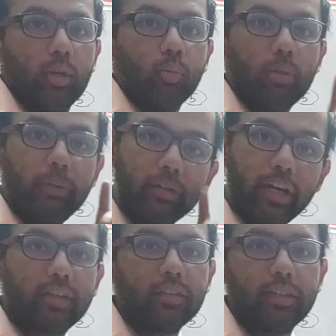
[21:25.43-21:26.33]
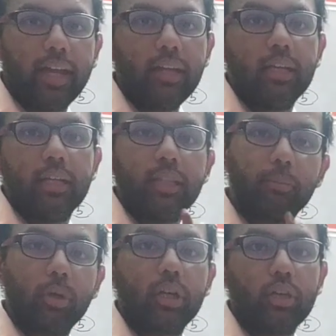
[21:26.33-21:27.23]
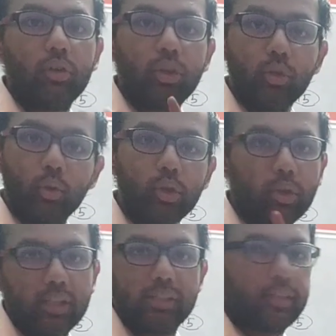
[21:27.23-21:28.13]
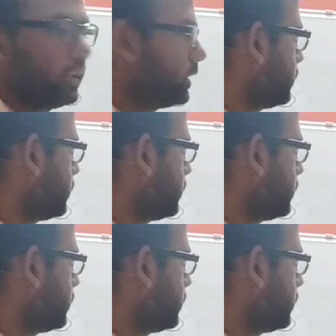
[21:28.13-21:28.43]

will be greater than the particular node you're considering. So